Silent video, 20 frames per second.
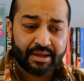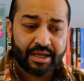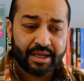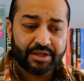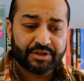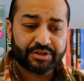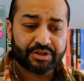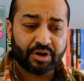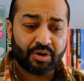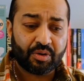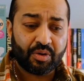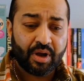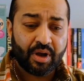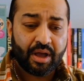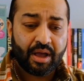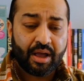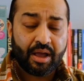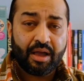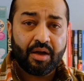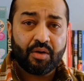So
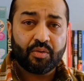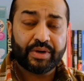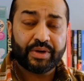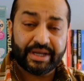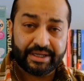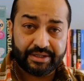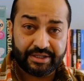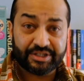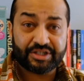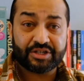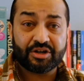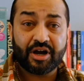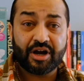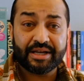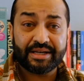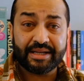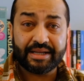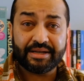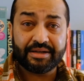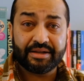we had
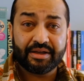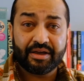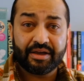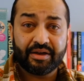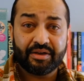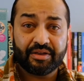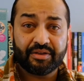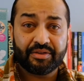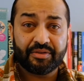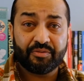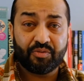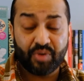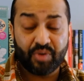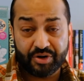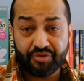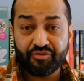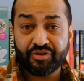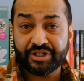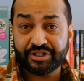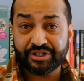decided
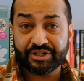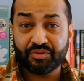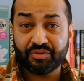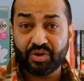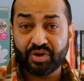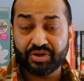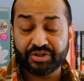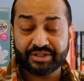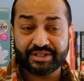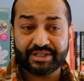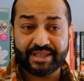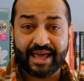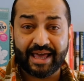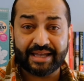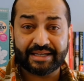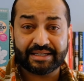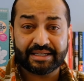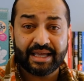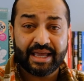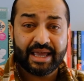one reason was
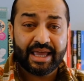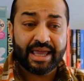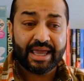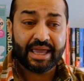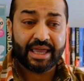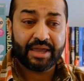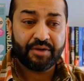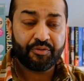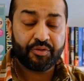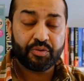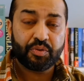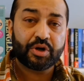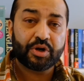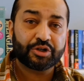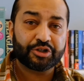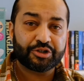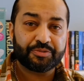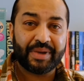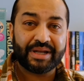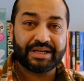that if we were
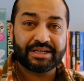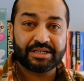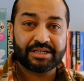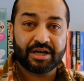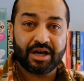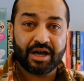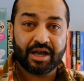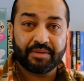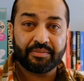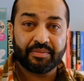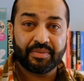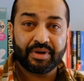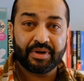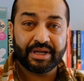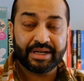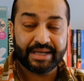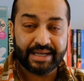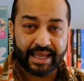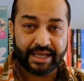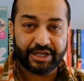going to spend time
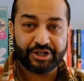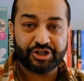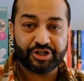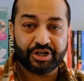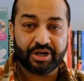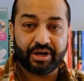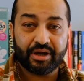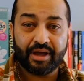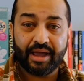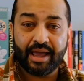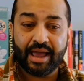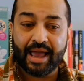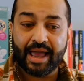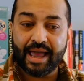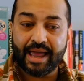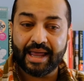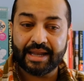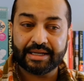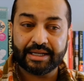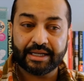in nature
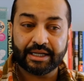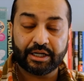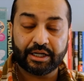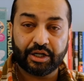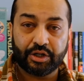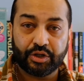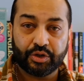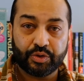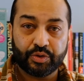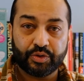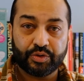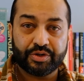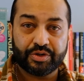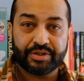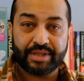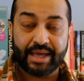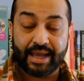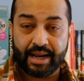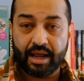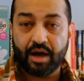and include
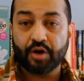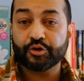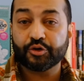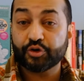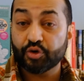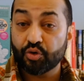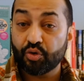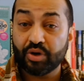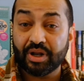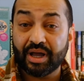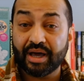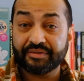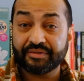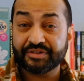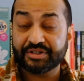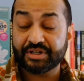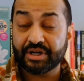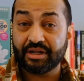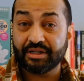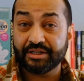that outdoor
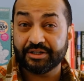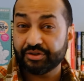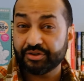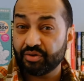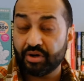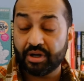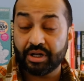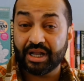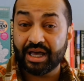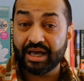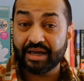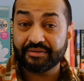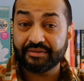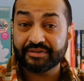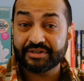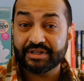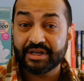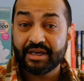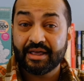lifestyle into our lives